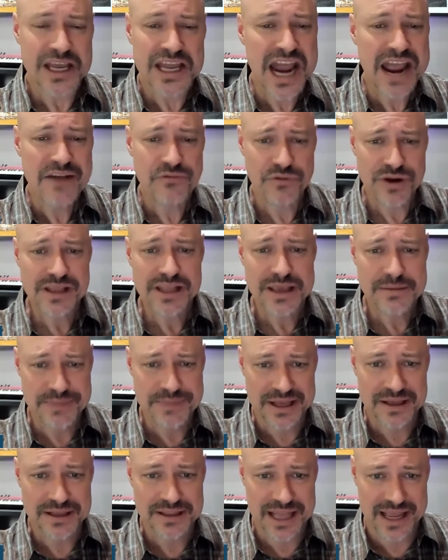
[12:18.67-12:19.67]
Can I really
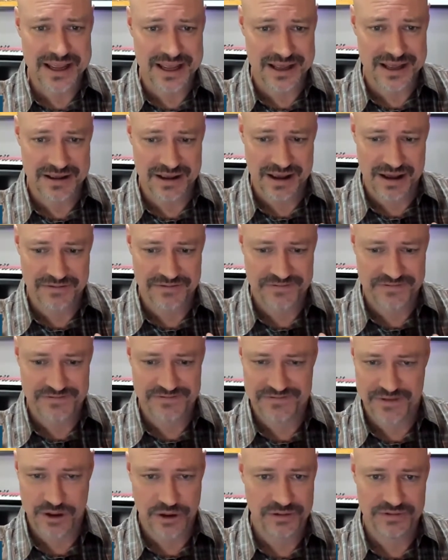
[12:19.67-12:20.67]
build like a
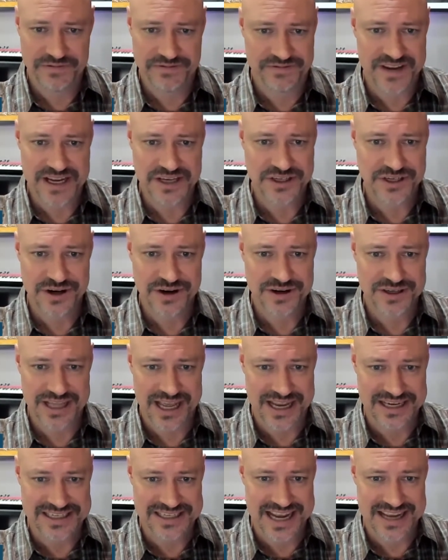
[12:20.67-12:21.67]
full featured
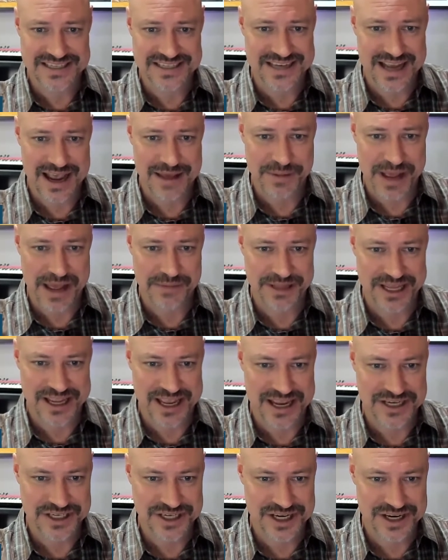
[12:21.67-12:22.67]
like desktop
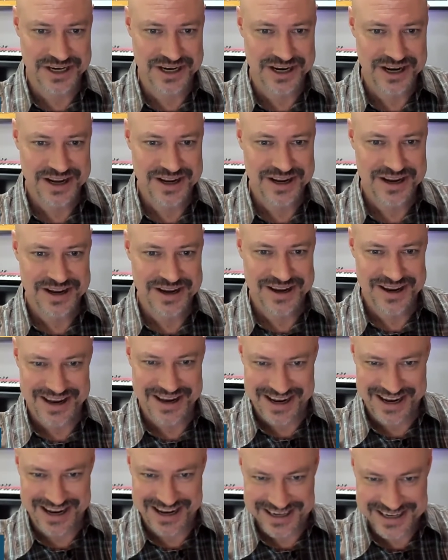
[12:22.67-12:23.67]
application
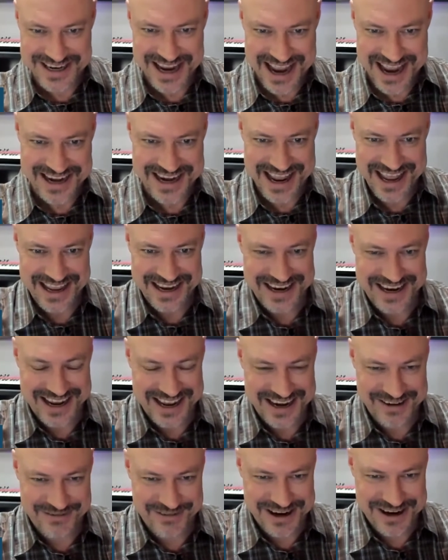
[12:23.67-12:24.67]
in .NET
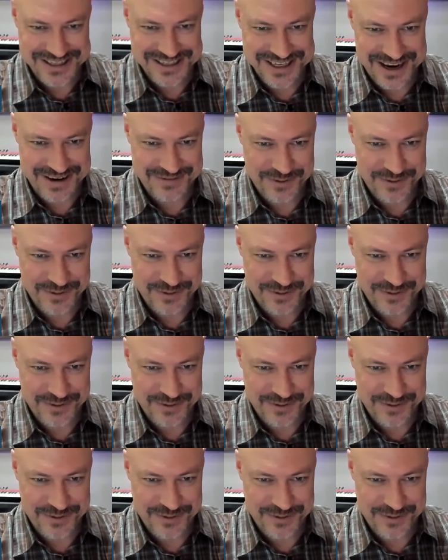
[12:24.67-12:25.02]
and it runs